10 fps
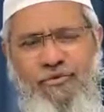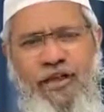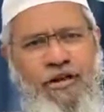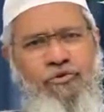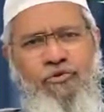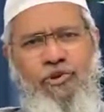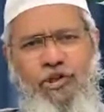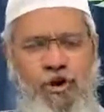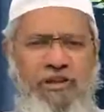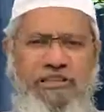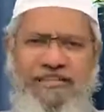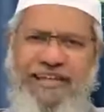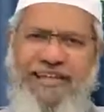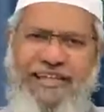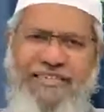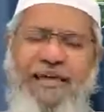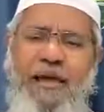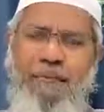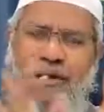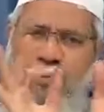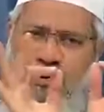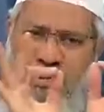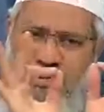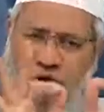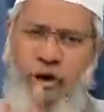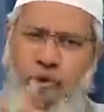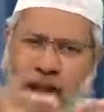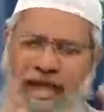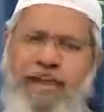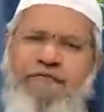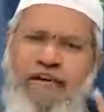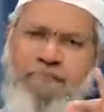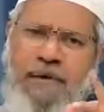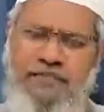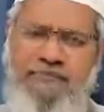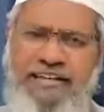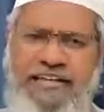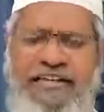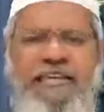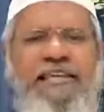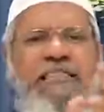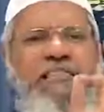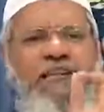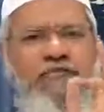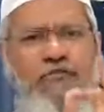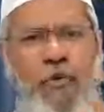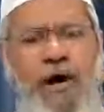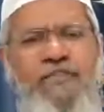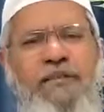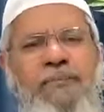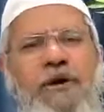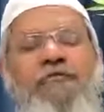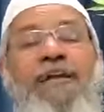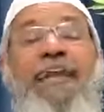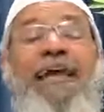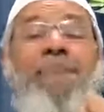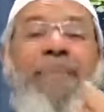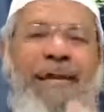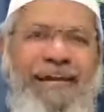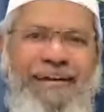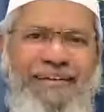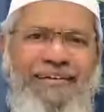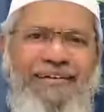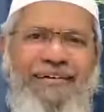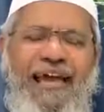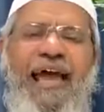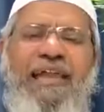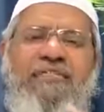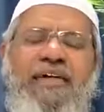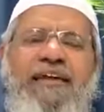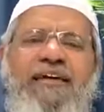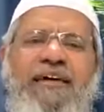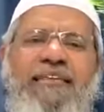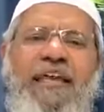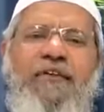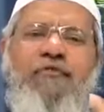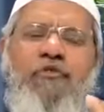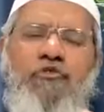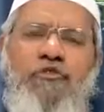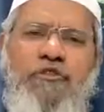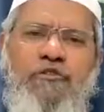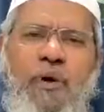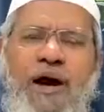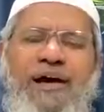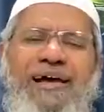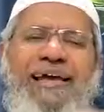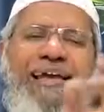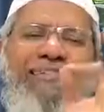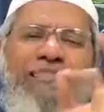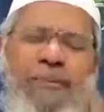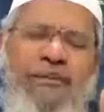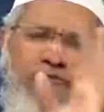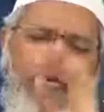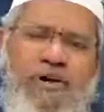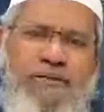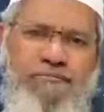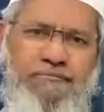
You can do during all these 10 days, but during Yawm al-Arafah specifically, this dua the Prophet recommended and said that if you do this dua, it's the best dua.